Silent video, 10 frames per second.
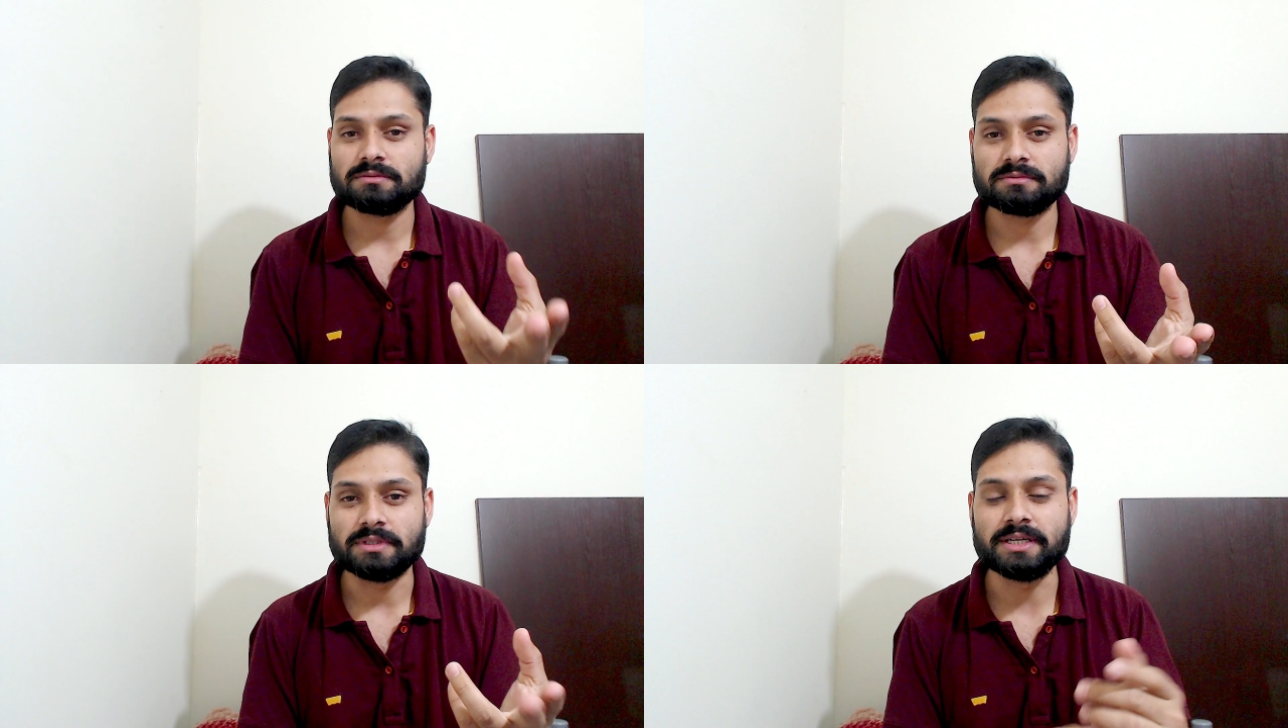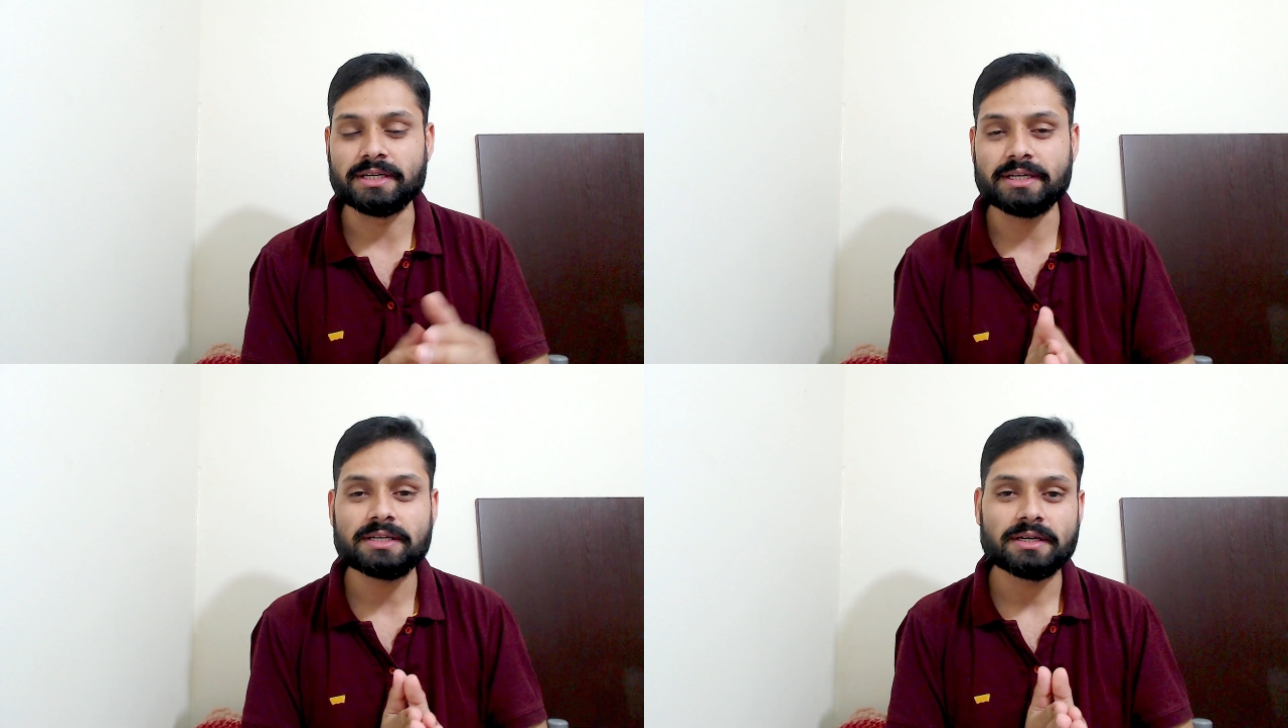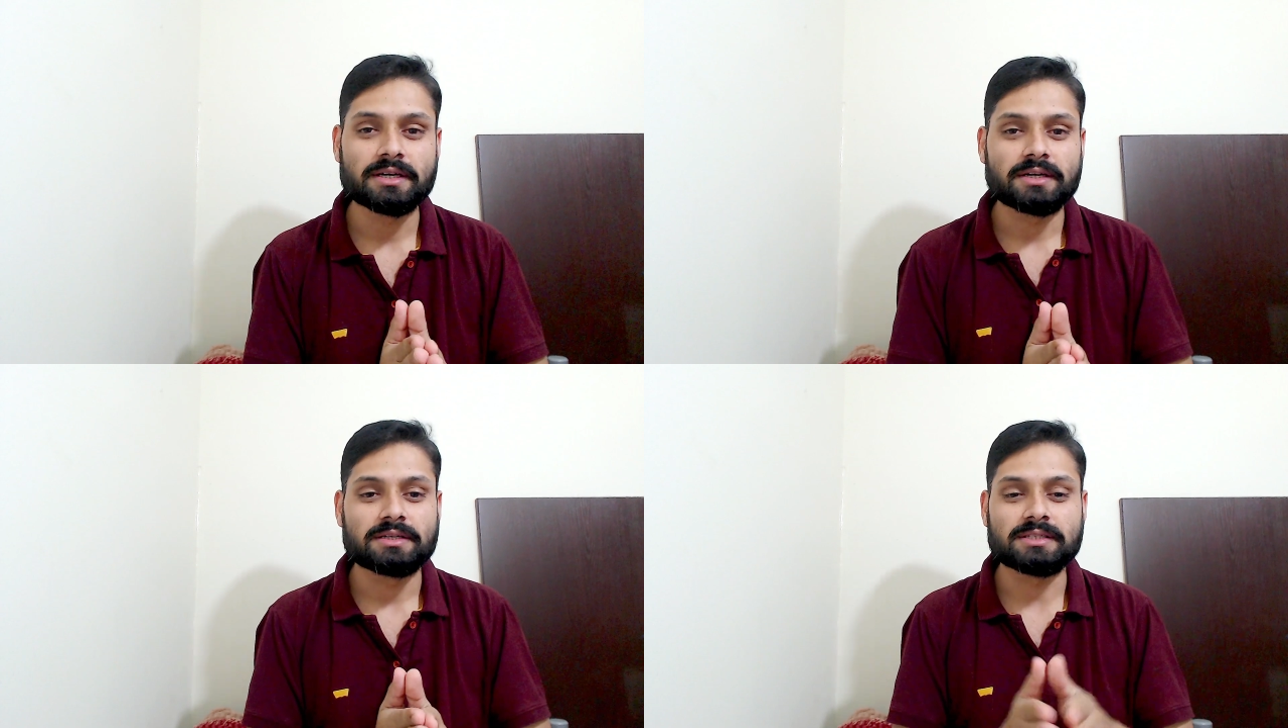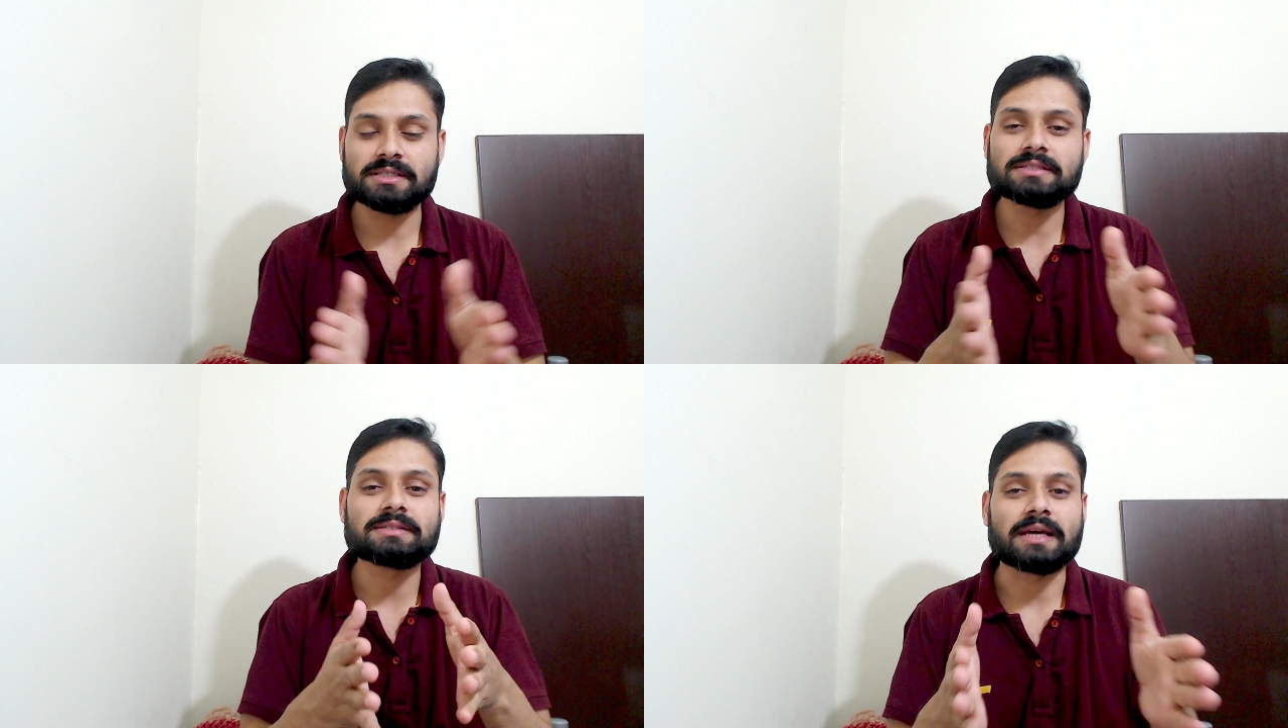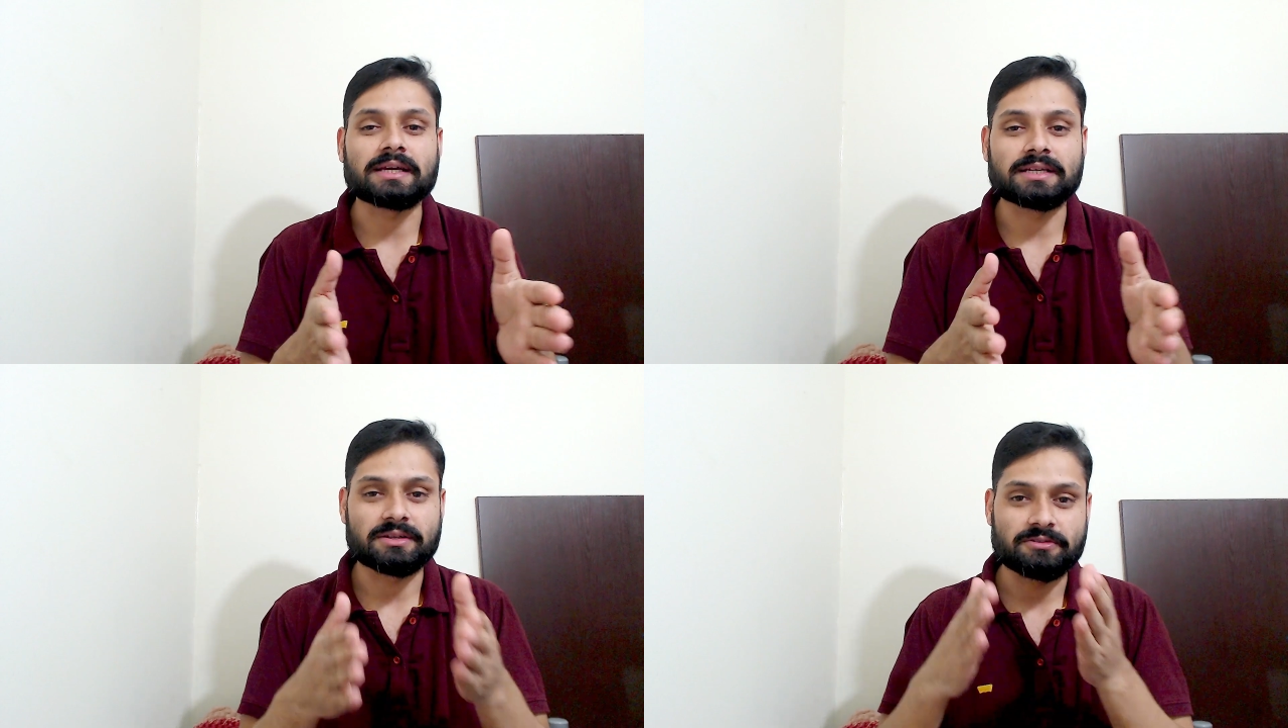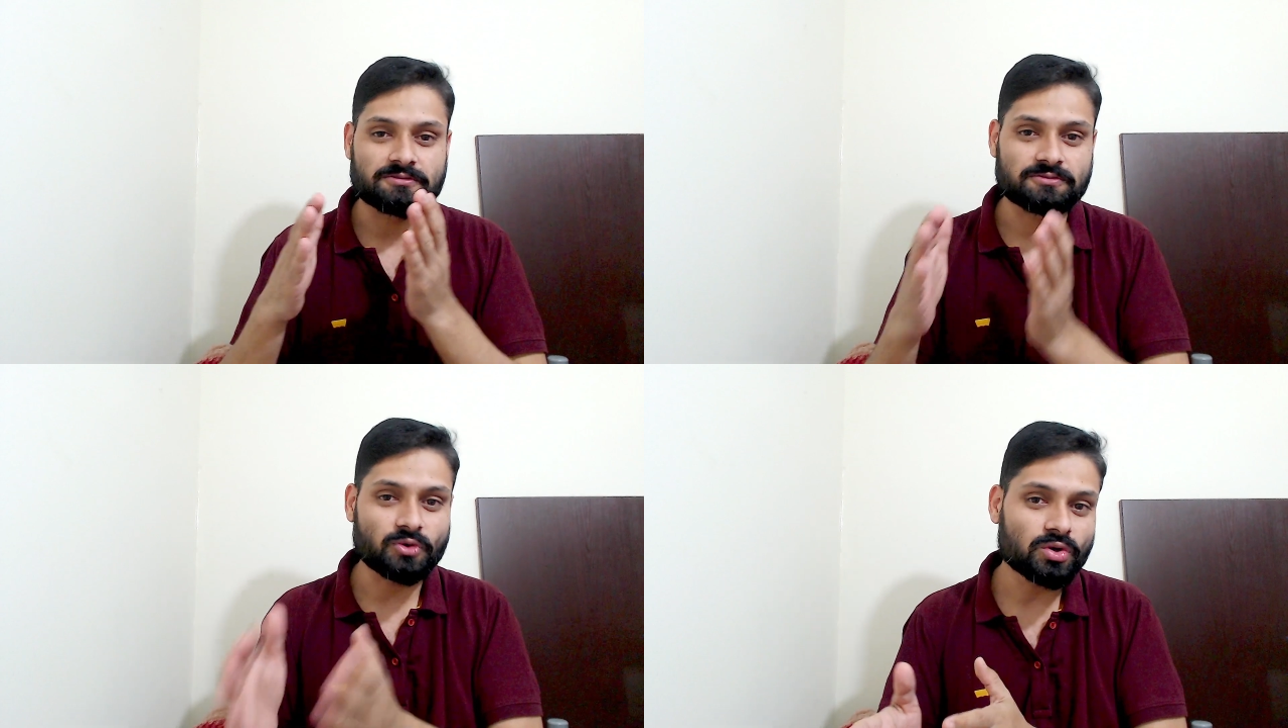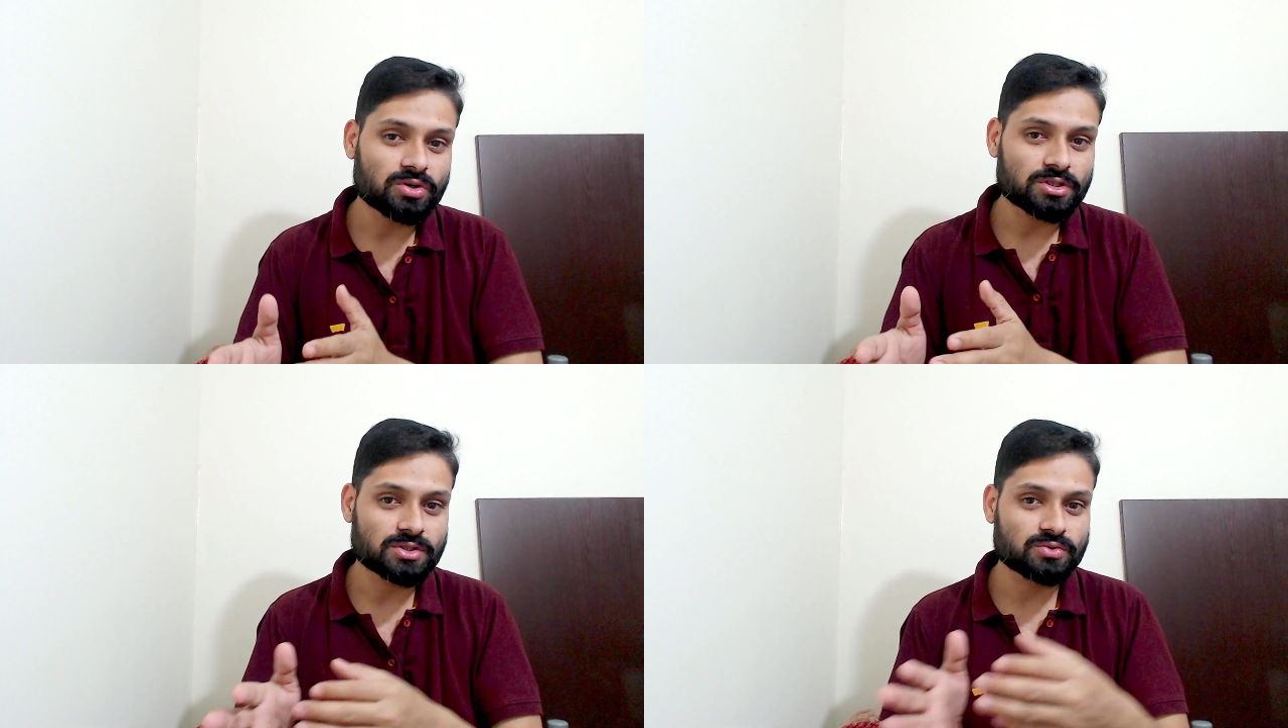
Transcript: Indeed, this is the salary 4